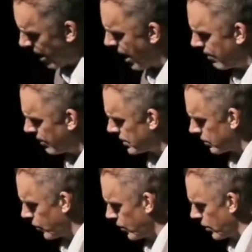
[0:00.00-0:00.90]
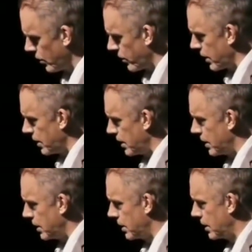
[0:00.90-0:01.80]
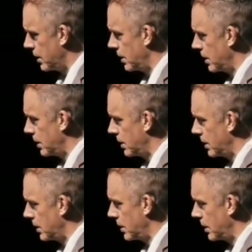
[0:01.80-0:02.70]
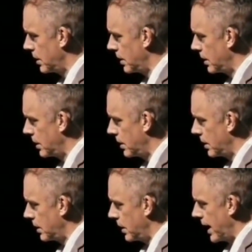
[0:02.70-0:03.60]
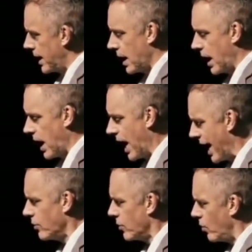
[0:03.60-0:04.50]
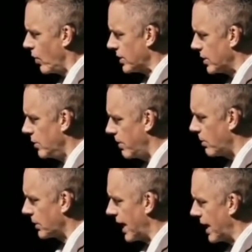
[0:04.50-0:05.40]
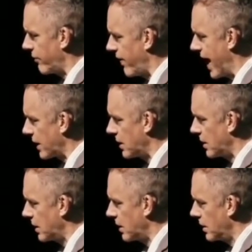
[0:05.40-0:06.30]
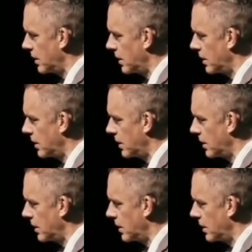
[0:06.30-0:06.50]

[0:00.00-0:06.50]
Mohammed was a warlord. And I don't know what to do about that fact.